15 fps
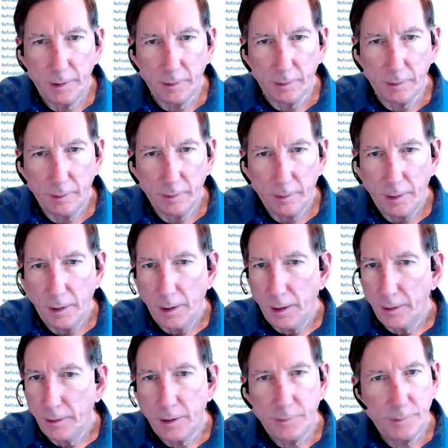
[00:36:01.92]
here.
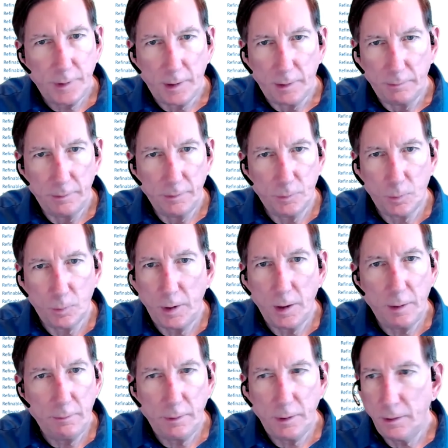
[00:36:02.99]
That's it. There's
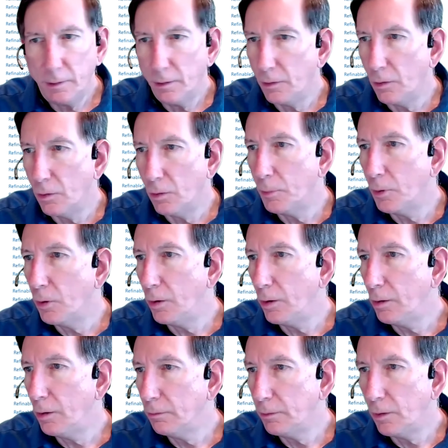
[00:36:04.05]
100, no
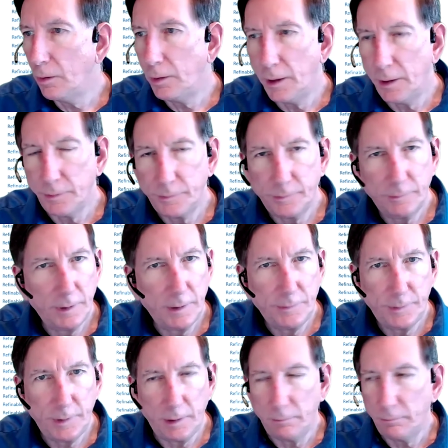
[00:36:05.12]
more, no less.
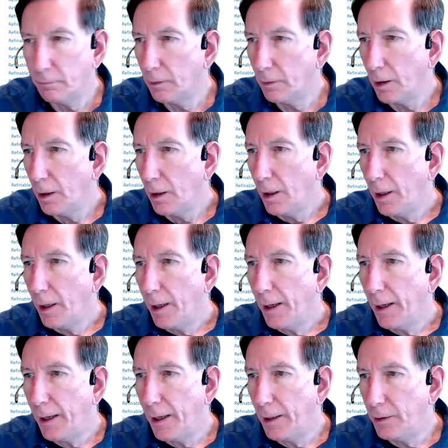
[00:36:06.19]
That's it.
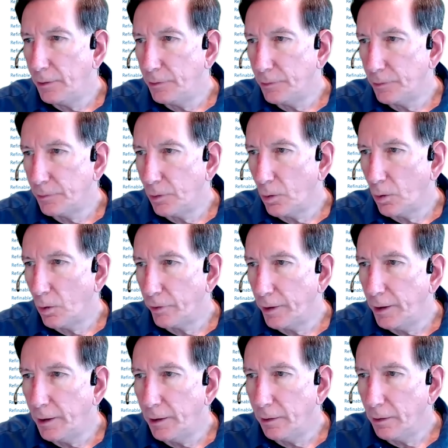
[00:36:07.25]
And over
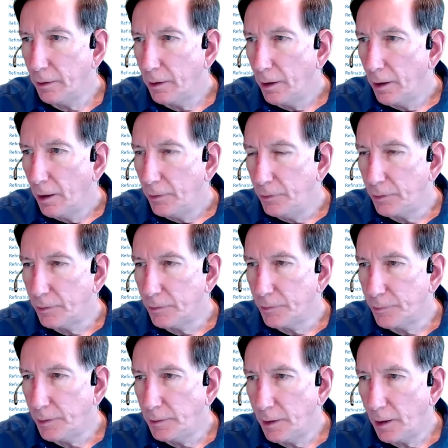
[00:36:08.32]
here, you can
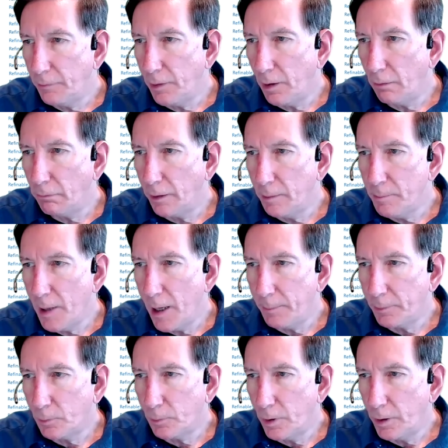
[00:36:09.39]
see that I've already
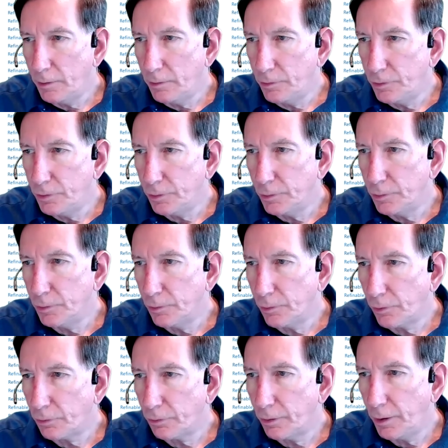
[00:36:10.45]
mapped 1, 2,
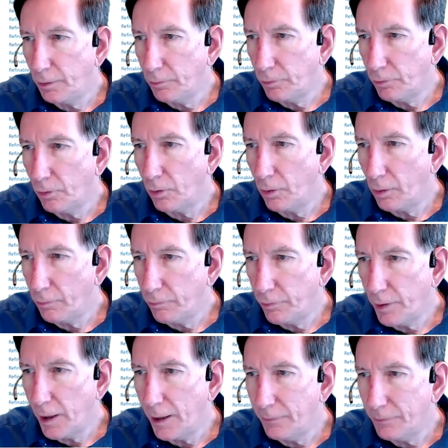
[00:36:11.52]
3, 4,
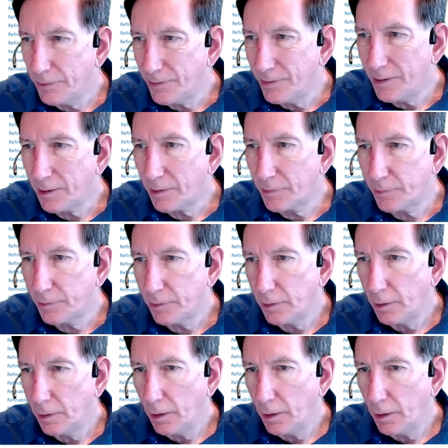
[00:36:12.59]
5, 6.